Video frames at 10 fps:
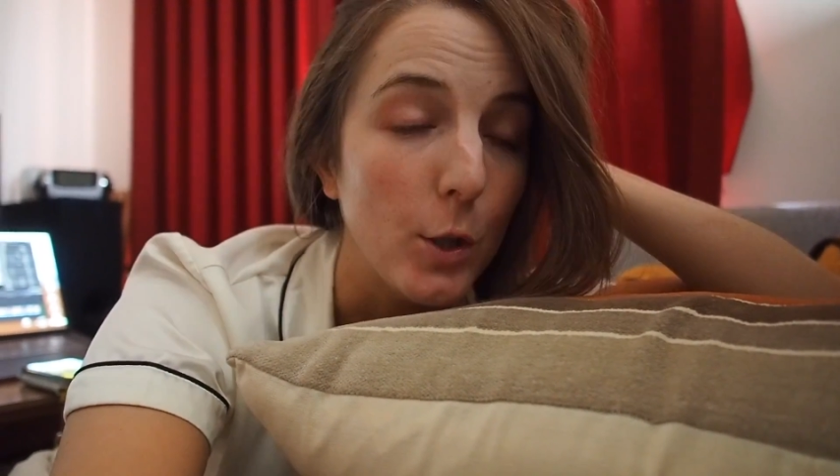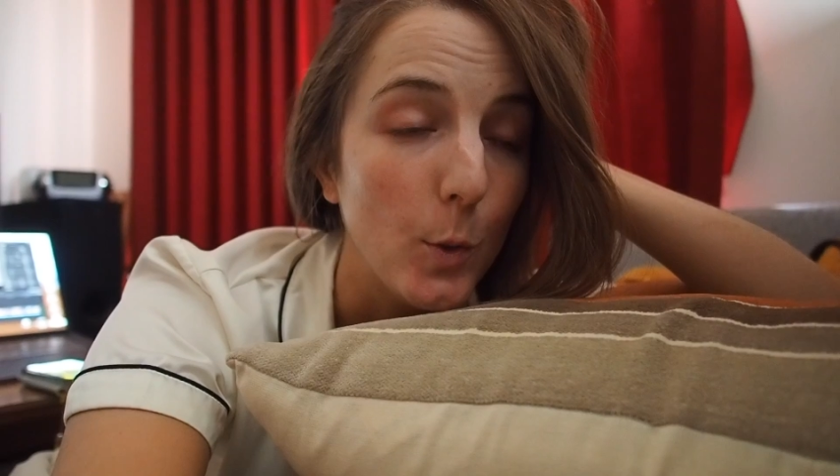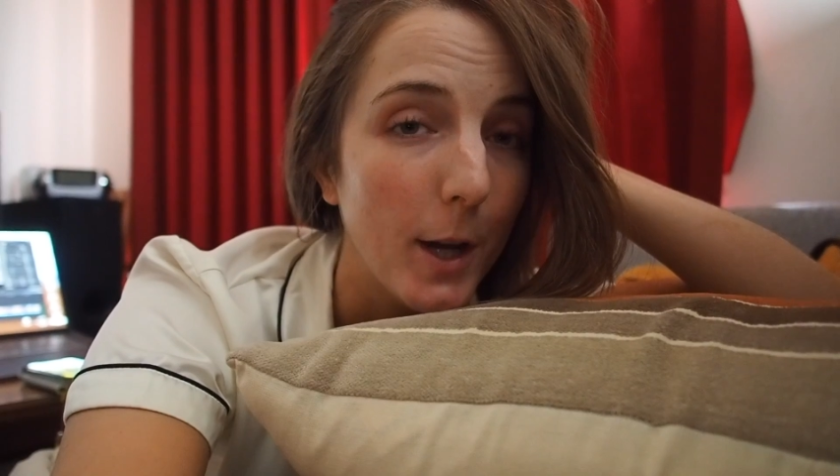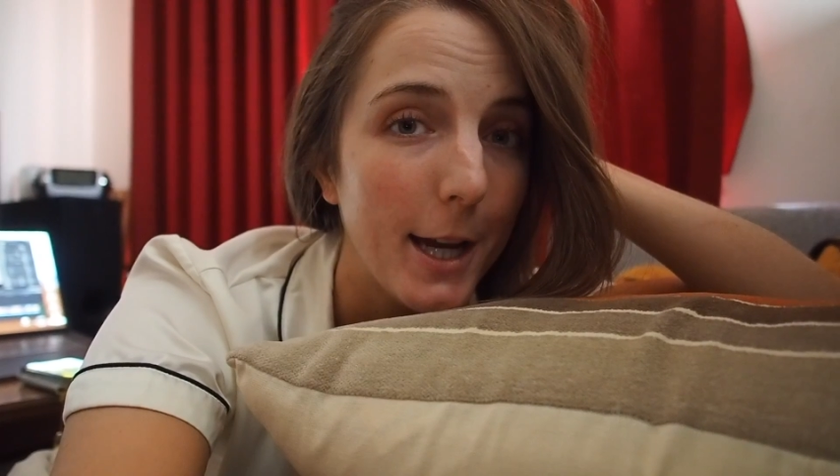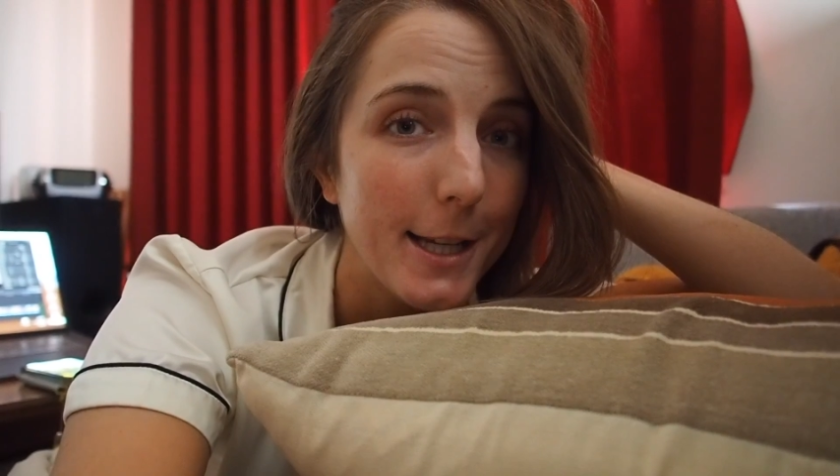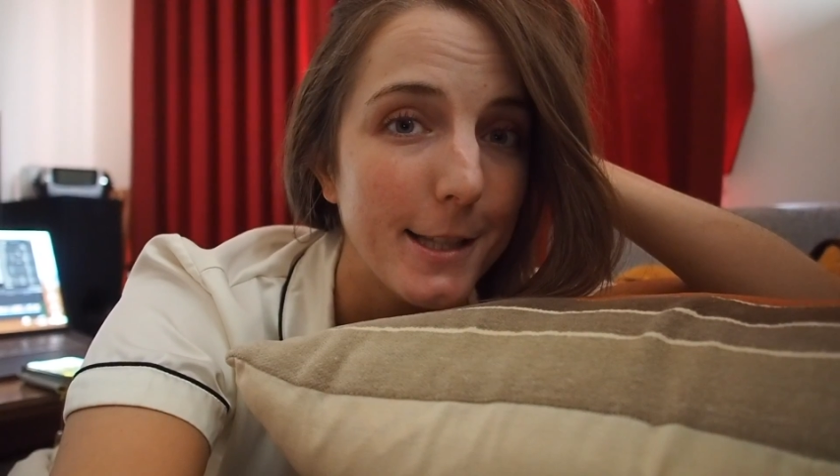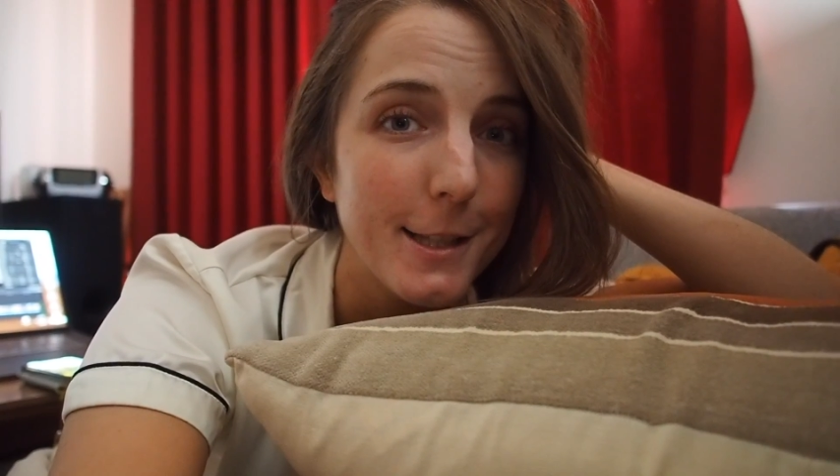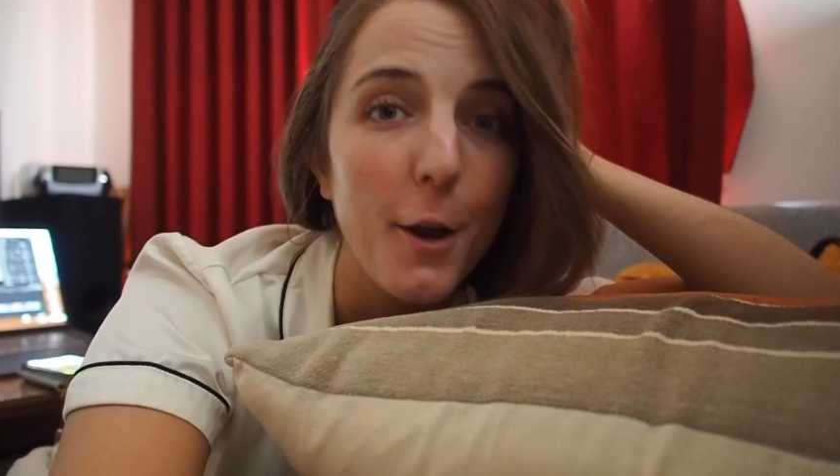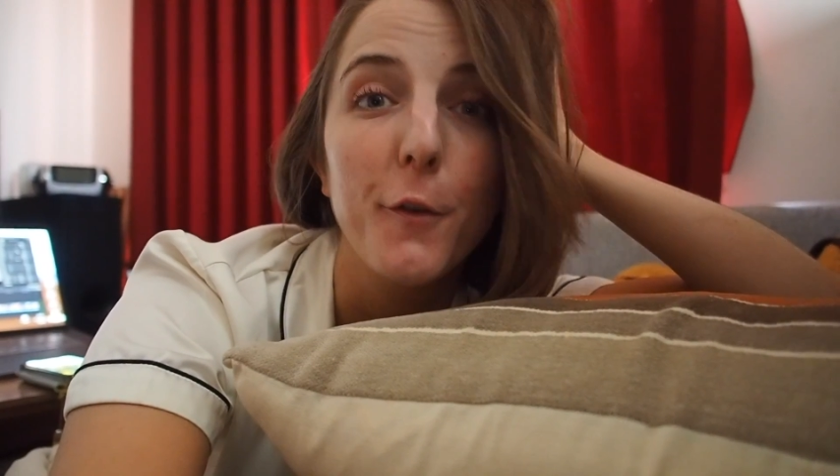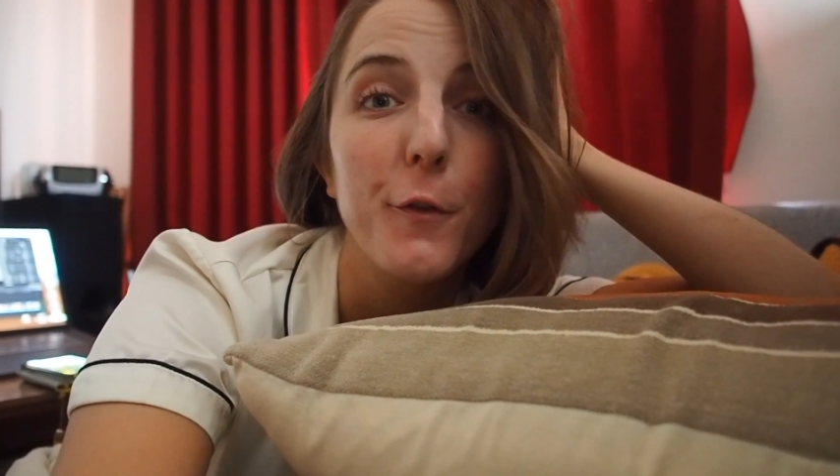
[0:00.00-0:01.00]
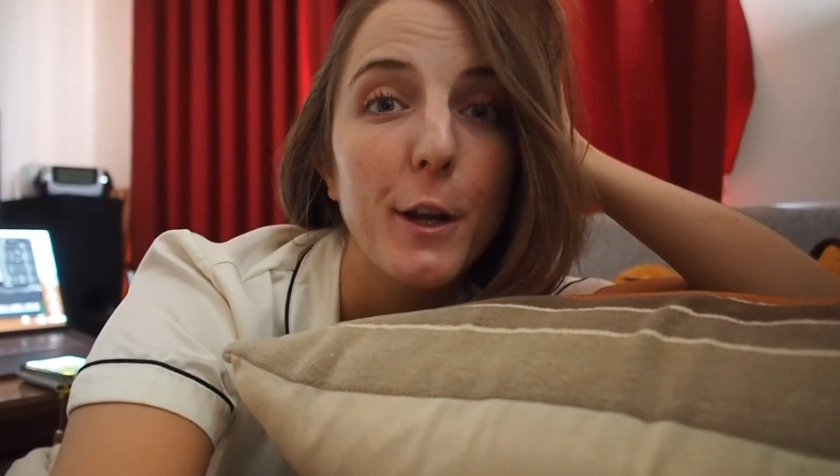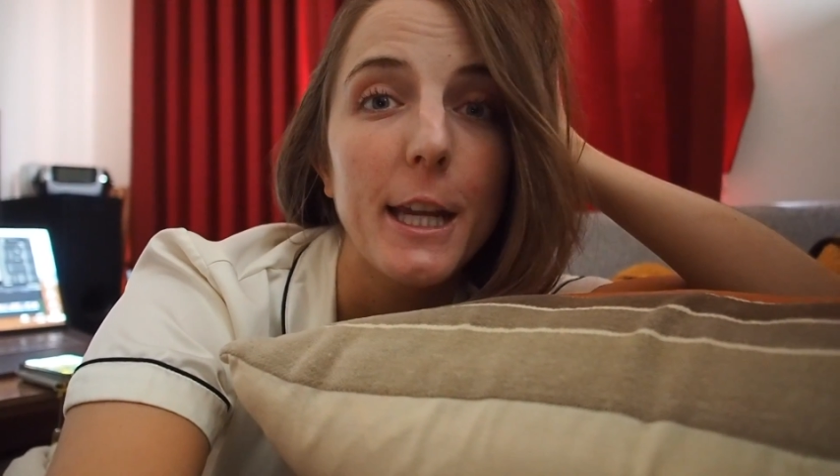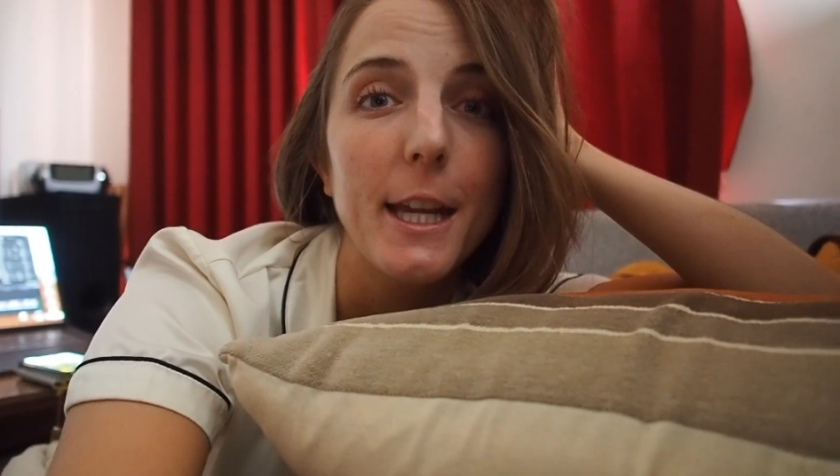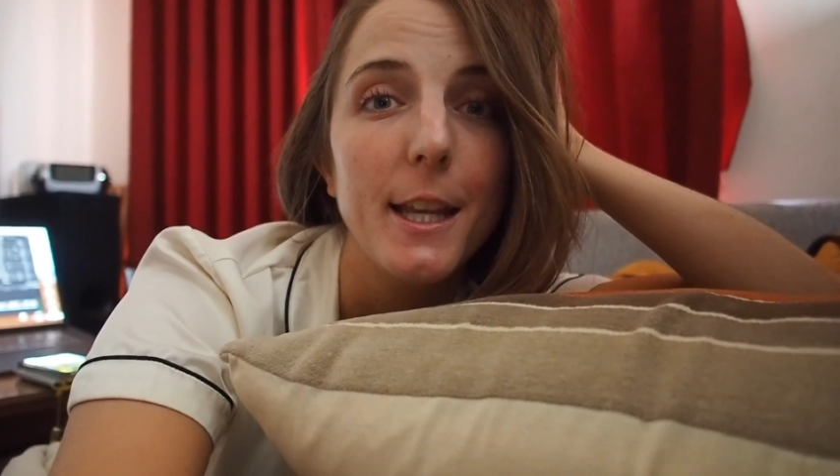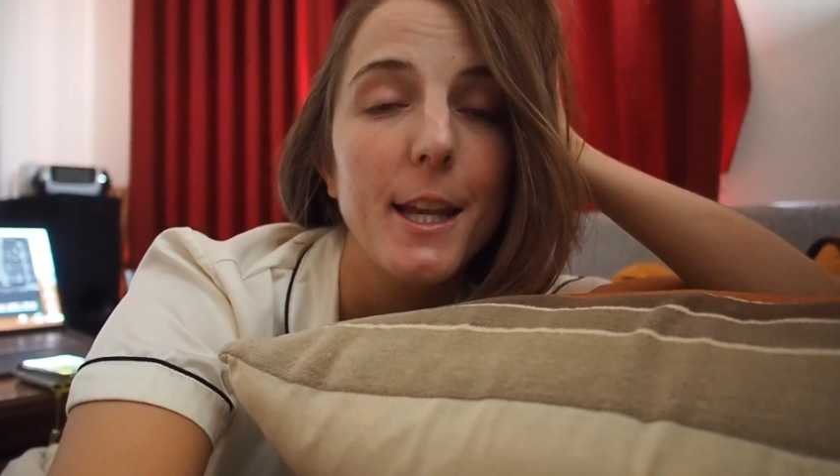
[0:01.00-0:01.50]
you guys are
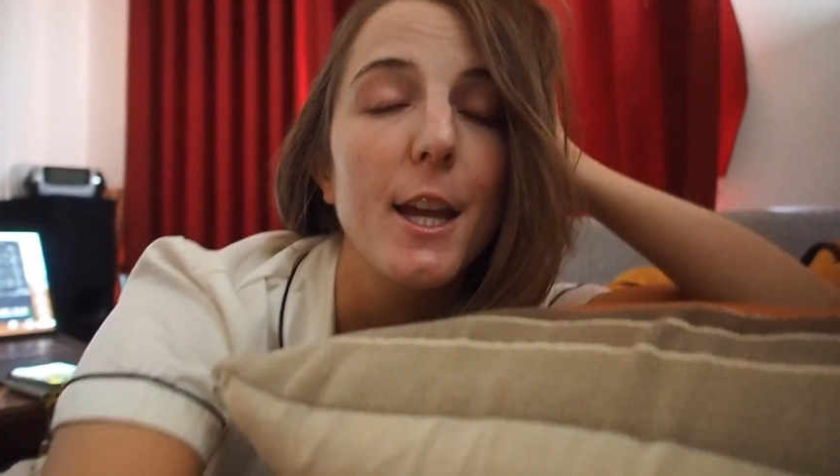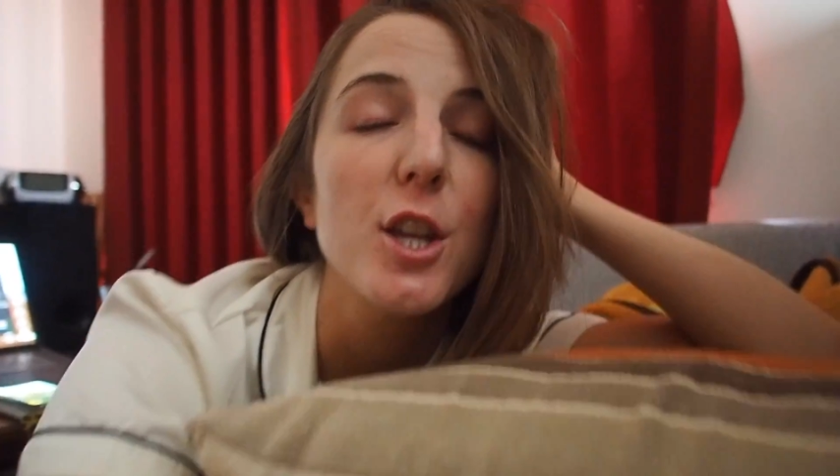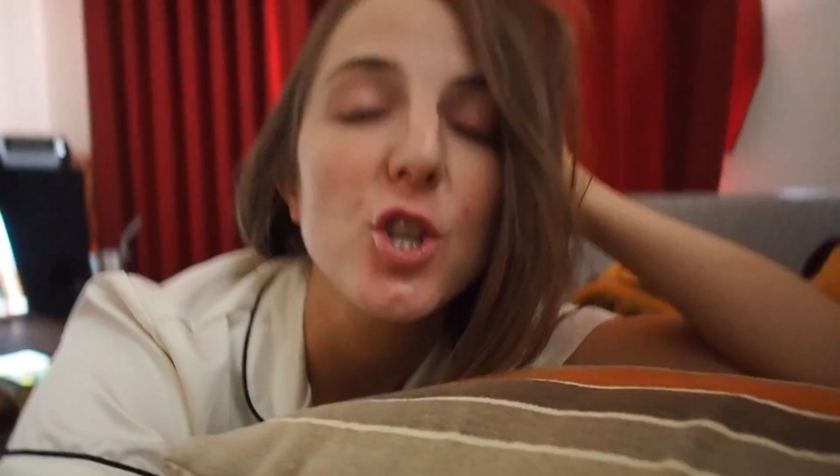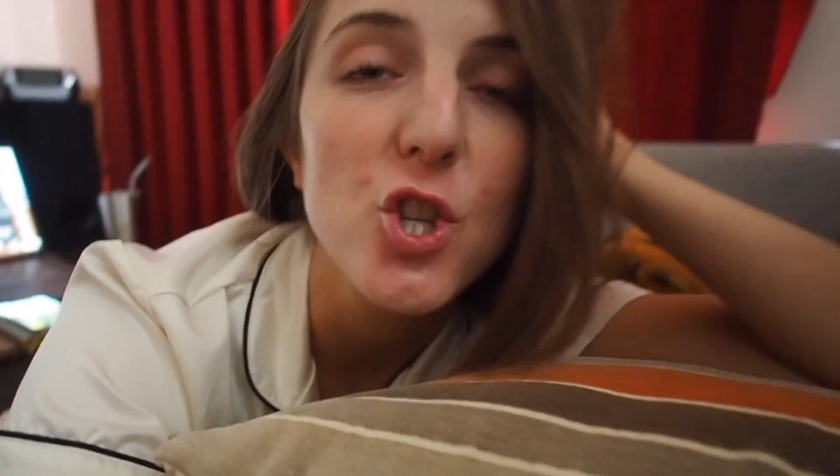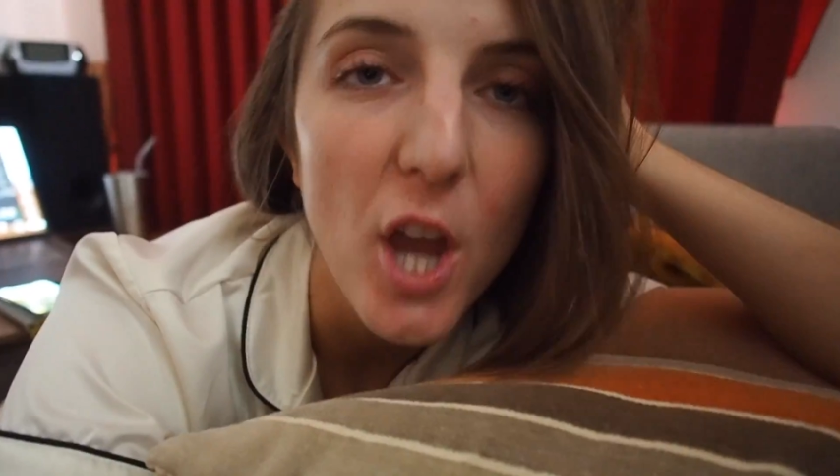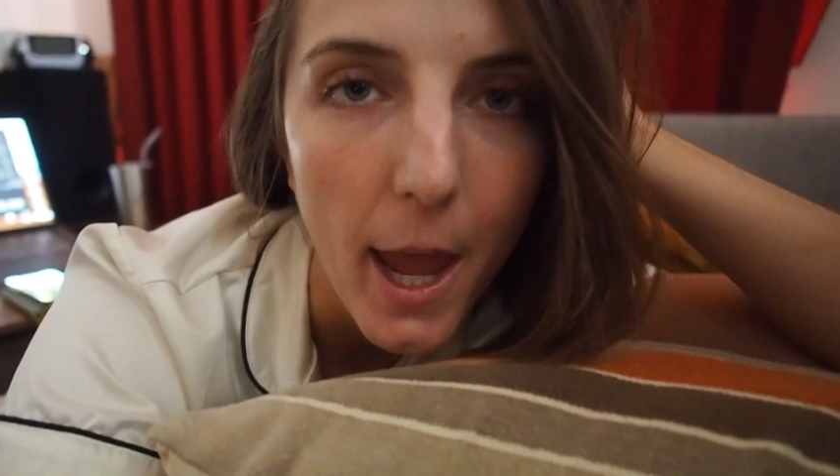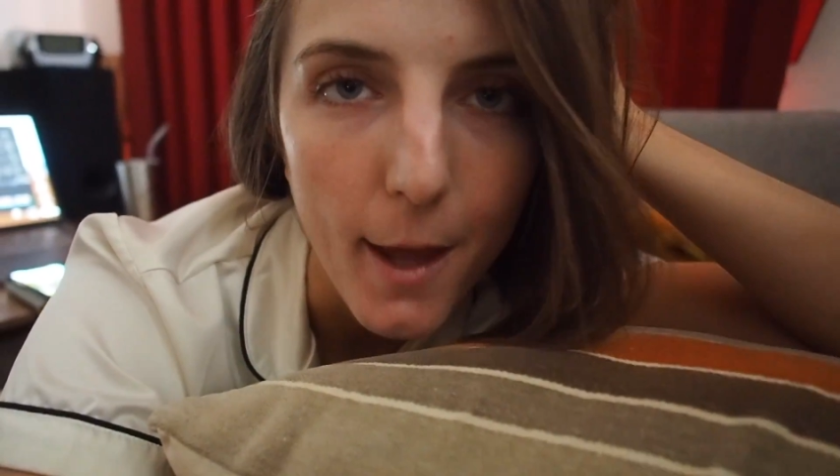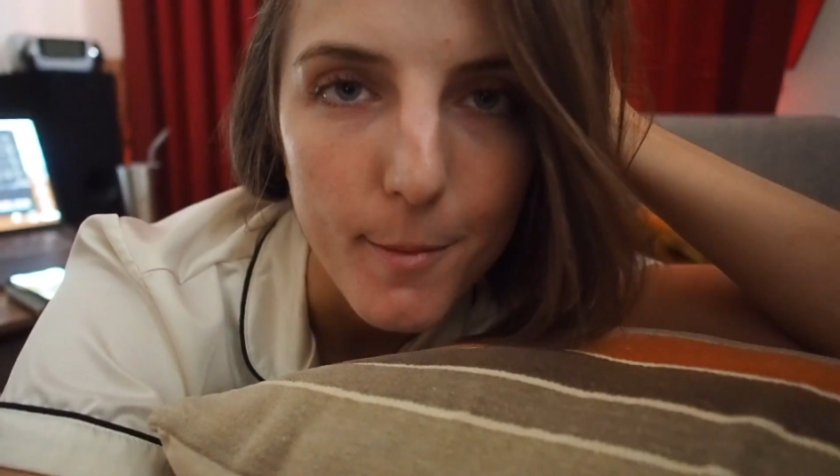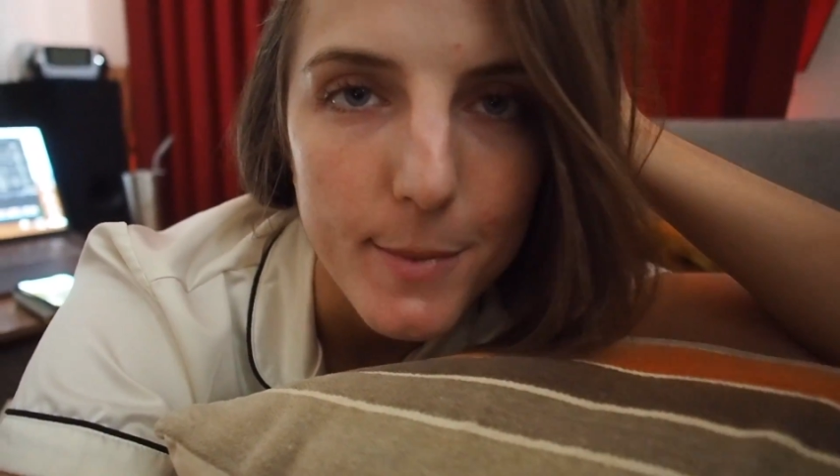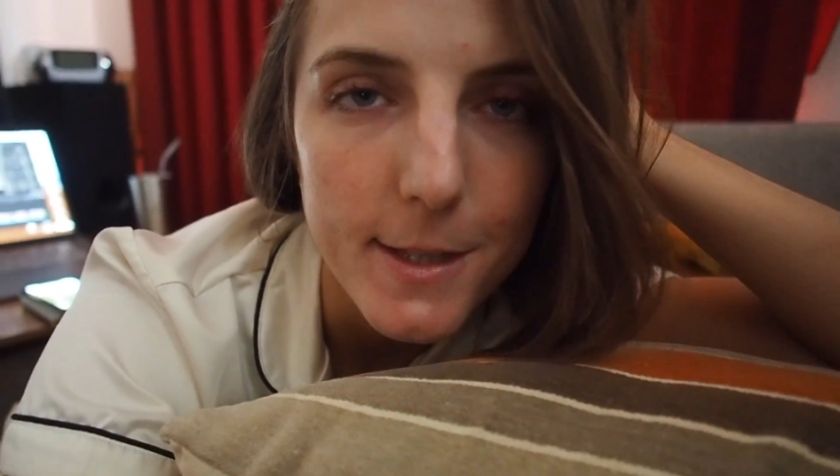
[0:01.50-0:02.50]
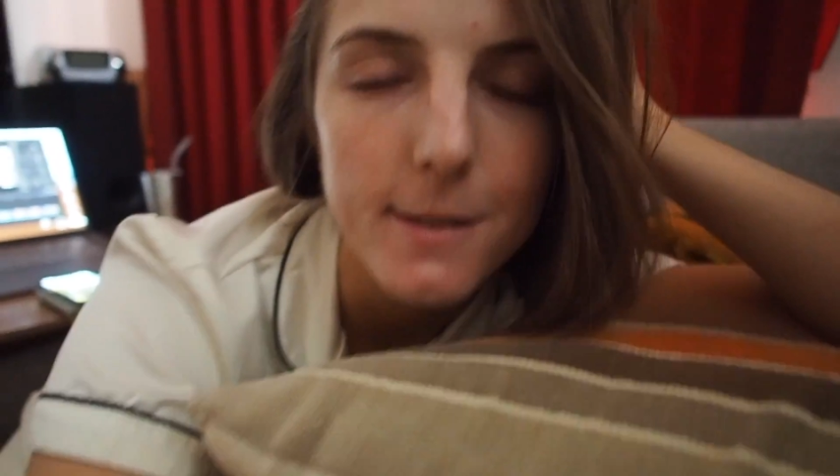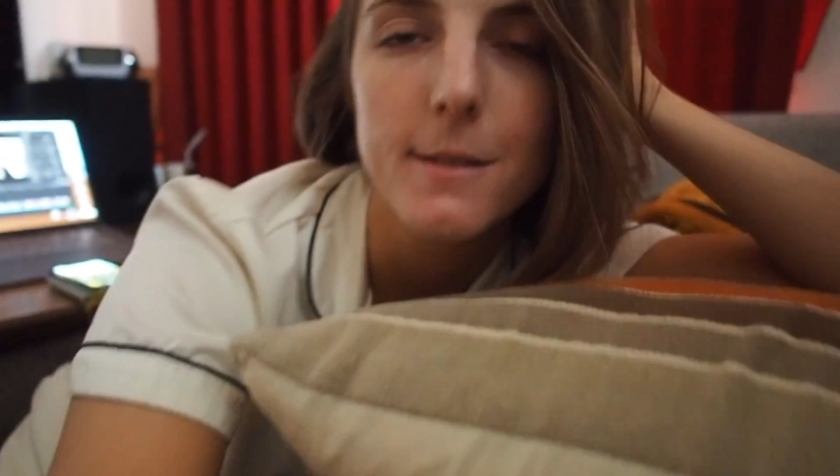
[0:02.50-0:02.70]
freaking champs.